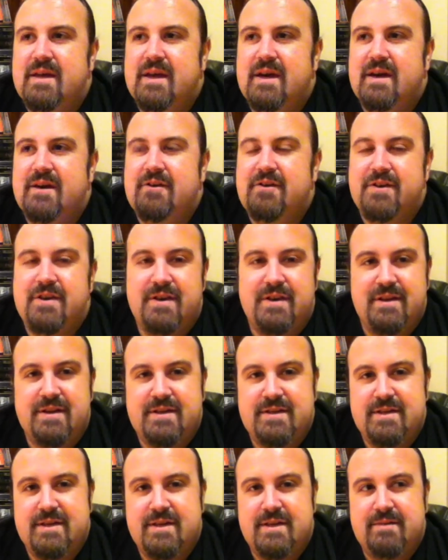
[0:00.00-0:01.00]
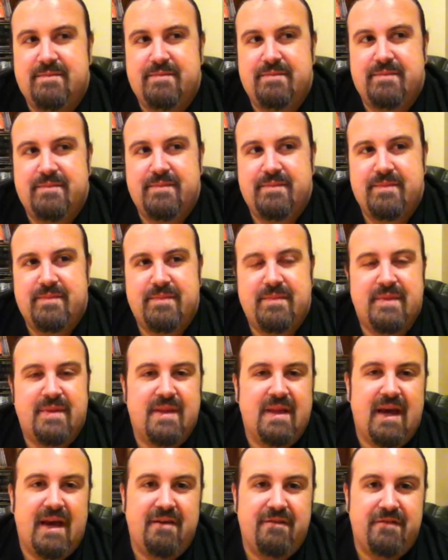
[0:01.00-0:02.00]
And I didn't
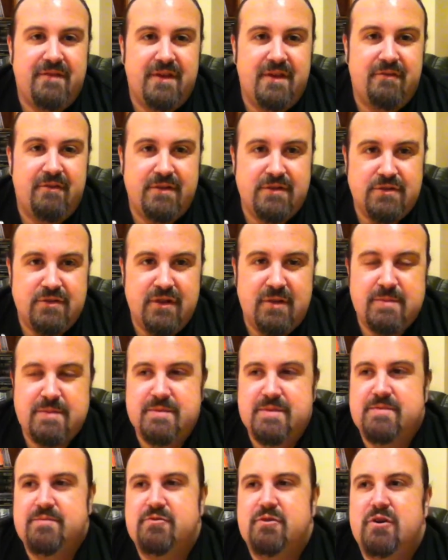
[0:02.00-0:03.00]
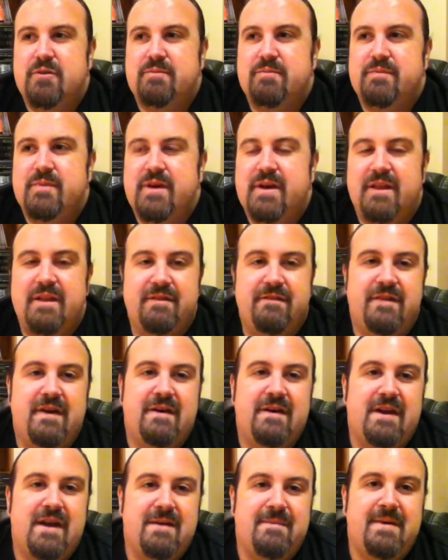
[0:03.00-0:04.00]
have the original Optimus Prime, and only
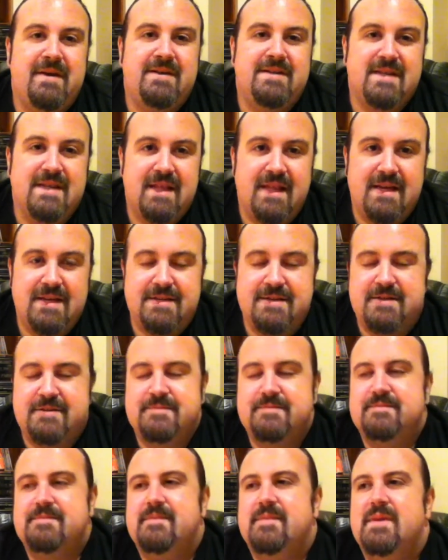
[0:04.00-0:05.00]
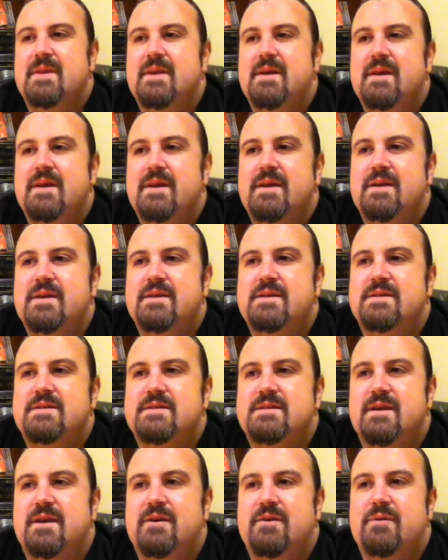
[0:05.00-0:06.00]
found out about it later.
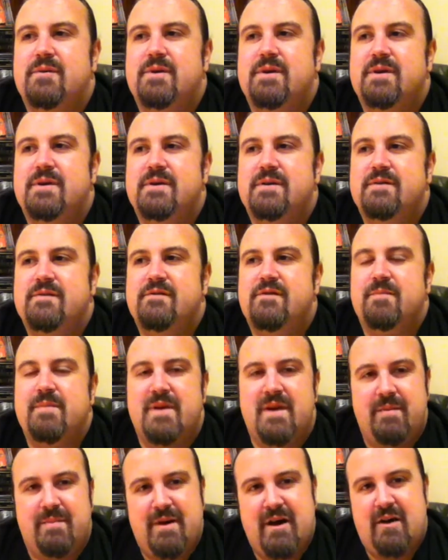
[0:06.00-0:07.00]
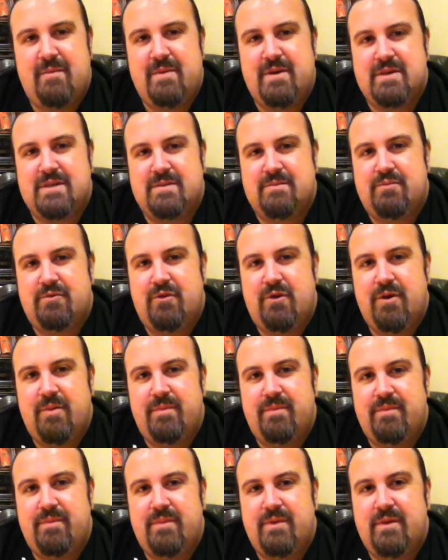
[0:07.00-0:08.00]
So for me, Power Master
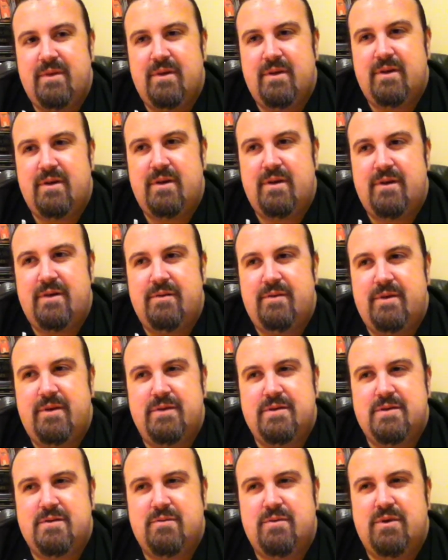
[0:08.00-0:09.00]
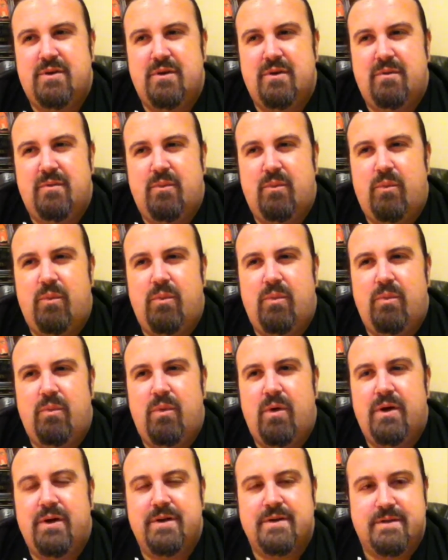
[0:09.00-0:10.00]
Prime, I used to wonder,
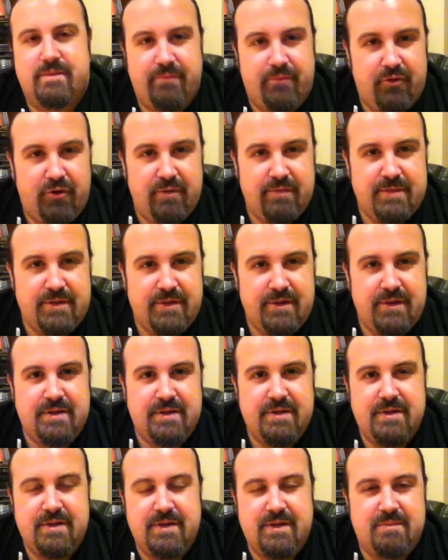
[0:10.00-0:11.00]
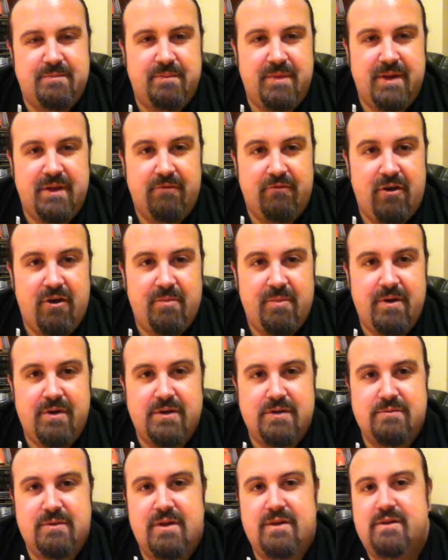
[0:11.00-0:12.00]
why doesn't Prime into this big robot
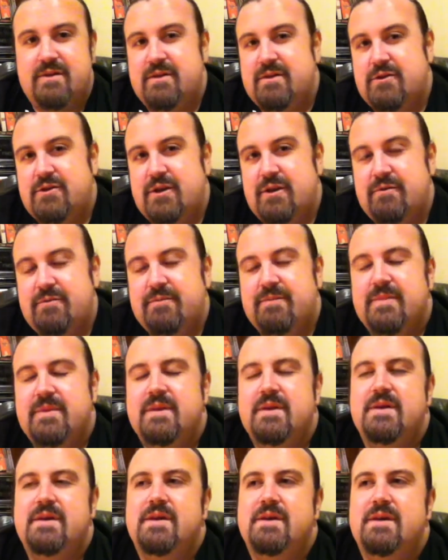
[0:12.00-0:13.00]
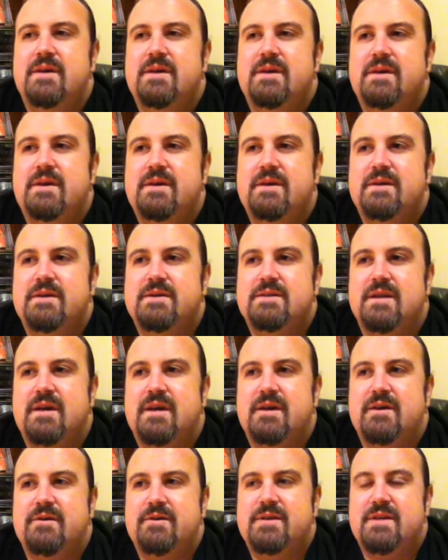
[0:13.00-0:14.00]
as well in the show?
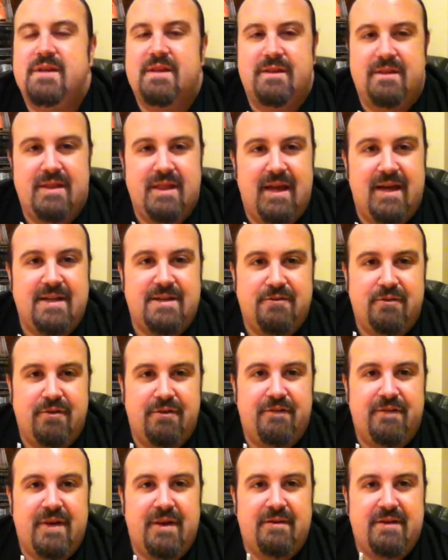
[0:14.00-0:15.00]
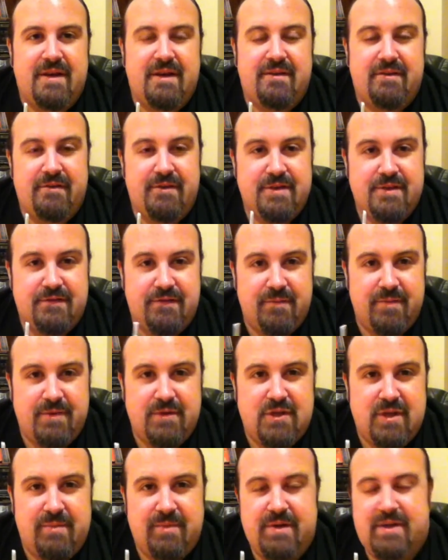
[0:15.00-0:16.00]
So it's only later when I found out that it's from the
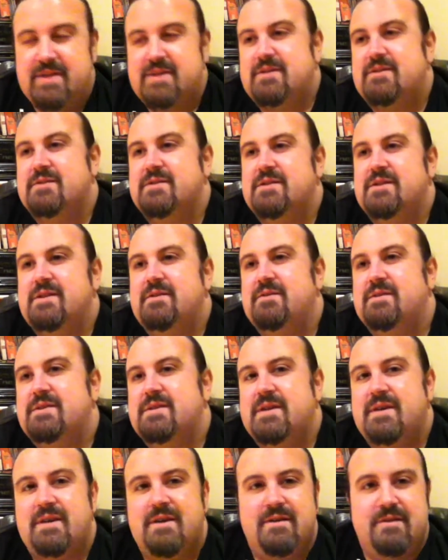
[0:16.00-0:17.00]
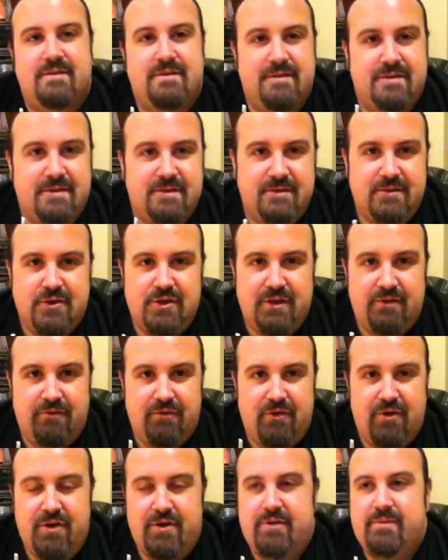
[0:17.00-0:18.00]
Japanese continuity and
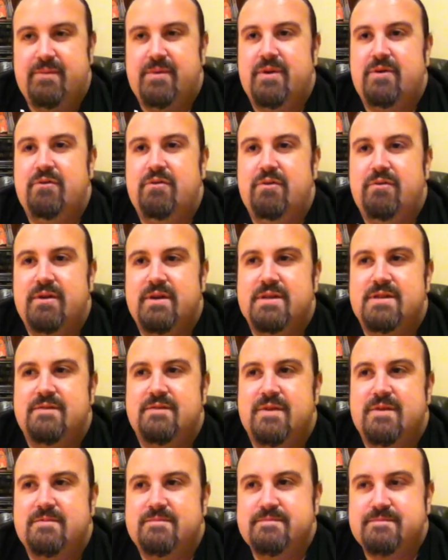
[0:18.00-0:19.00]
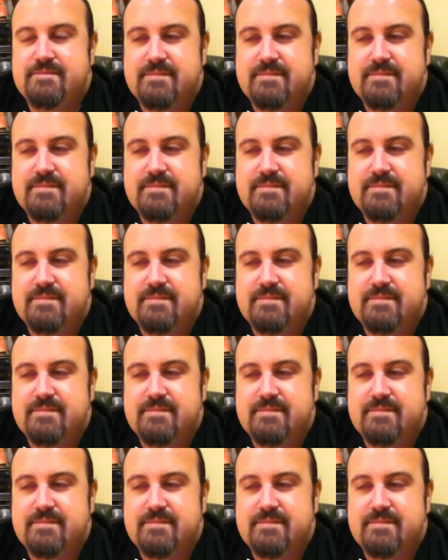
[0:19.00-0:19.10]
Jinrai and all the rest of it.